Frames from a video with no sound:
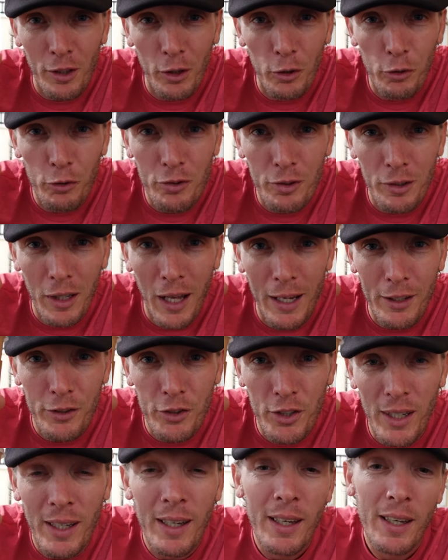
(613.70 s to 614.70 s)
salute,
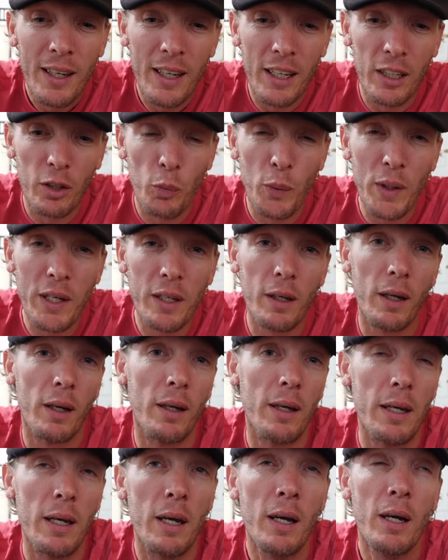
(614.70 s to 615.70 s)
slancha, and Queen got
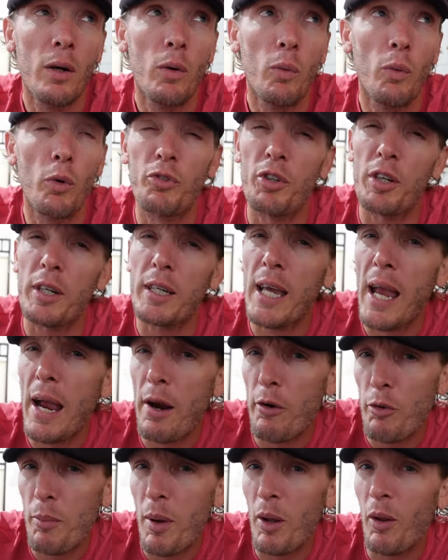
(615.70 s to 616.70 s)
a, was it a
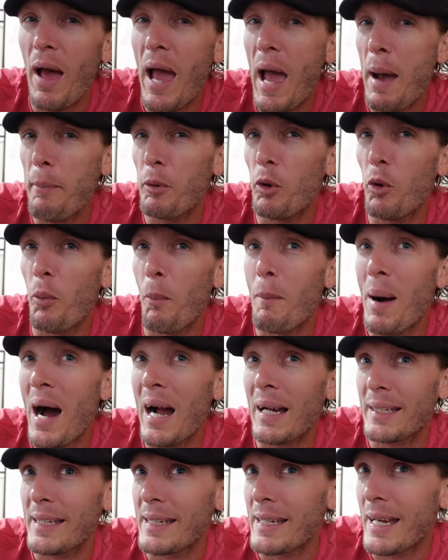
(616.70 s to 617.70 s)
caramel apple
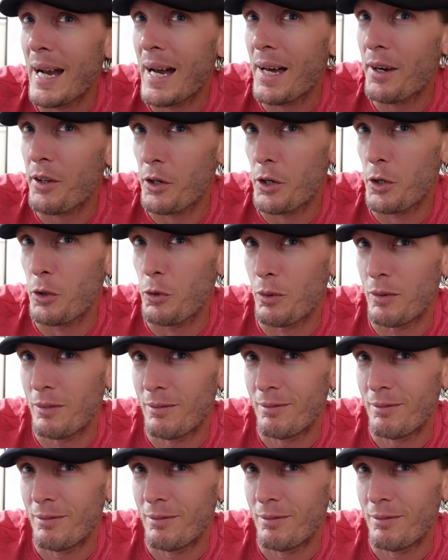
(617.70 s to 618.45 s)
macchiato?